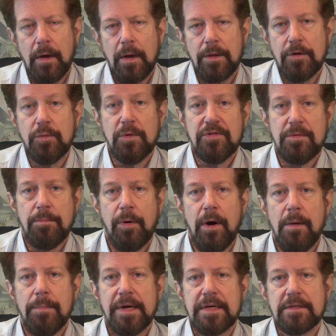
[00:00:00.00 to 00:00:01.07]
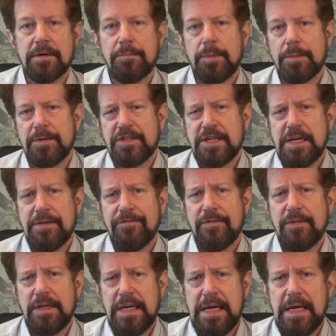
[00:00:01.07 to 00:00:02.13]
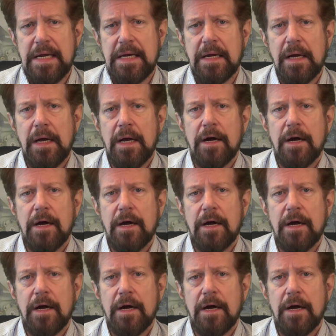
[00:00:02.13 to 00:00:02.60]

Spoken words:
This was in part because of perceived need